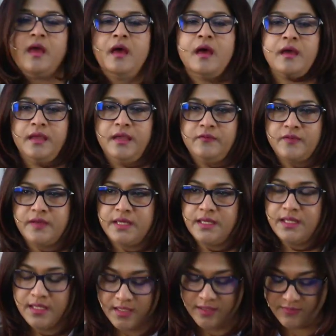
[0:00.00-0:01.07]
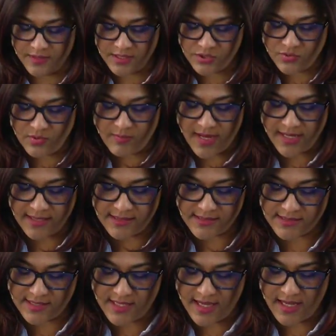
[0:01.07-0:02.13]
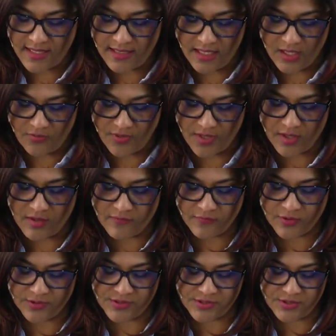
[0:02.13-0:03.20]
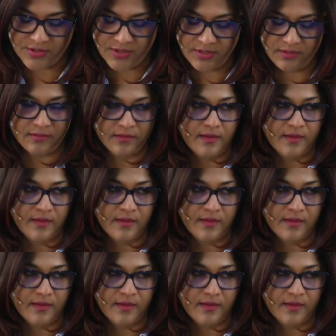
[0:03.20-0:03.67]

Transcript: However, this remains an area of concern